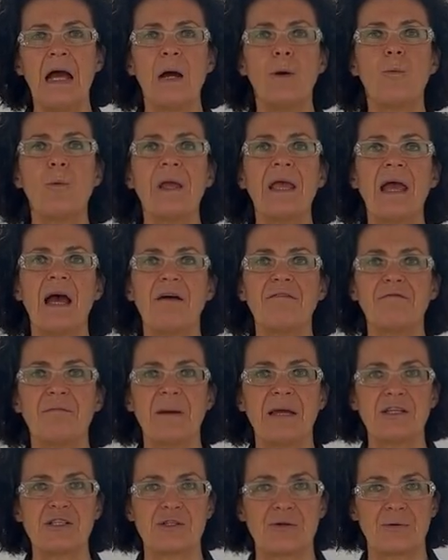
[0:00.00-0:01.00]
We have
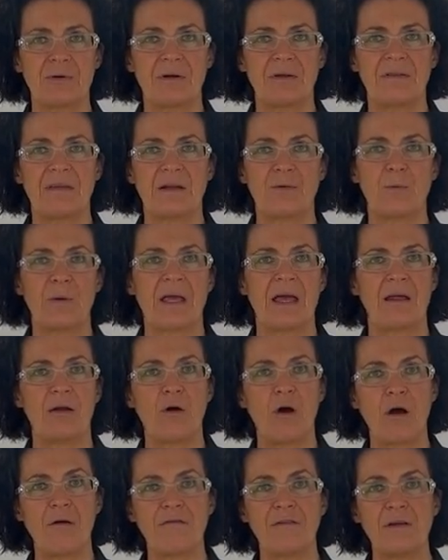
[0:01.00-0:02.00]
made sure that we can
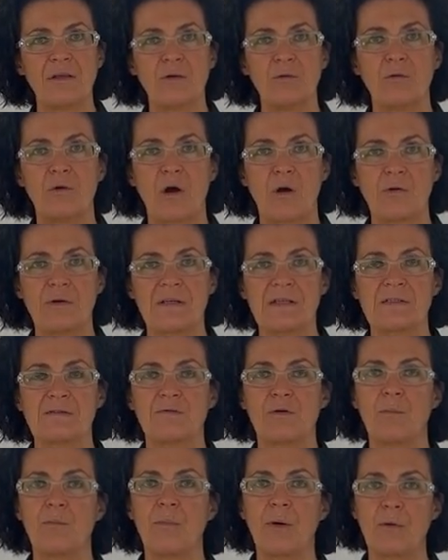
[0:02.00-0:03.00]
offer you coatings
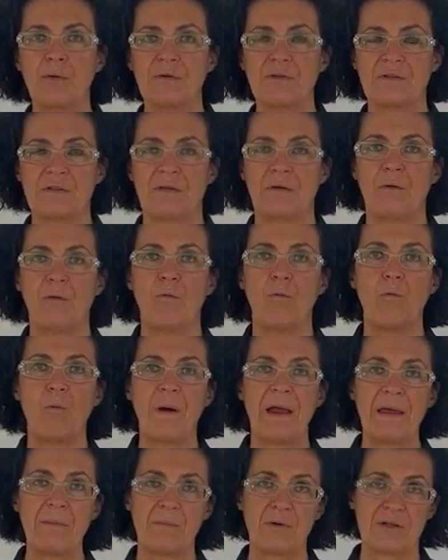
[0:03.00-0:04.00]
for both
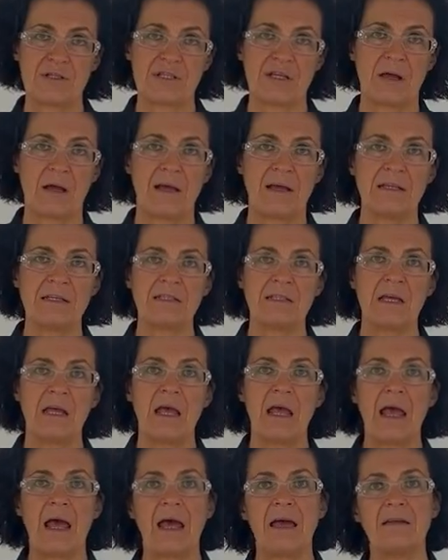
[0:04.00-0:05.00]
vapor tight
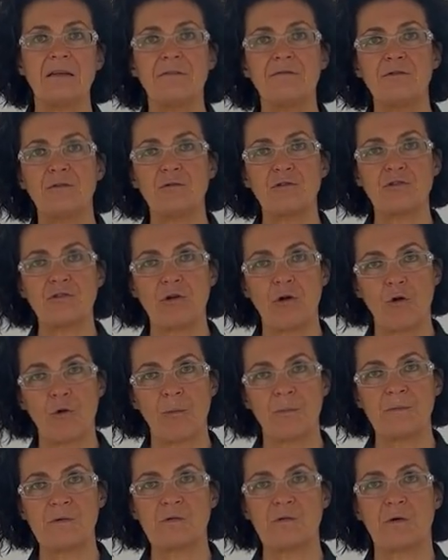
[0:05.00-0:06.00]
and diffusion
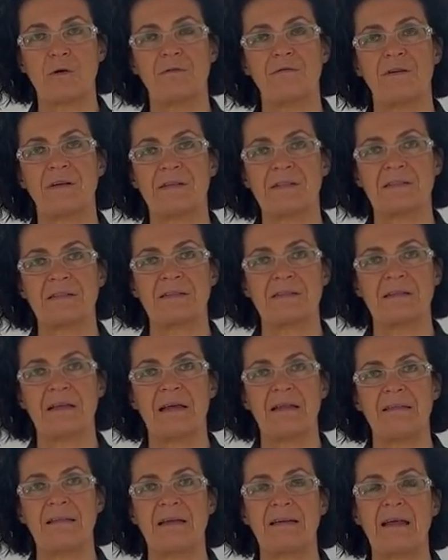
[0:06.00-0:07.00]
open surfaces
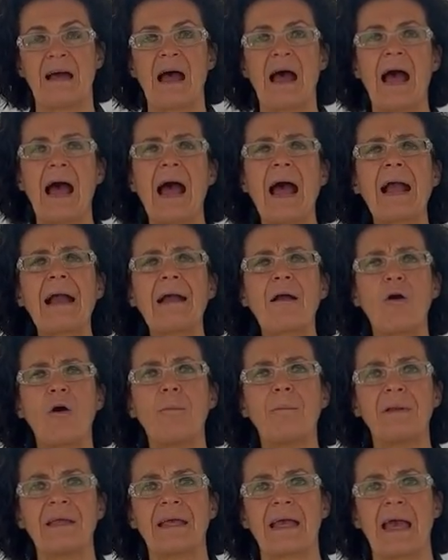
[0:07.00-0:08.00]
that are
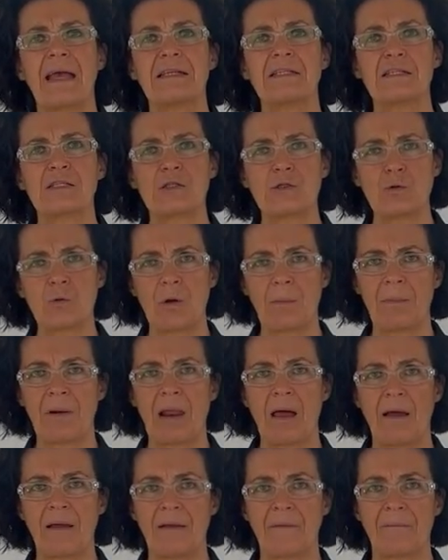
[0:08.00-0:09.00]
uncomplicated to apply.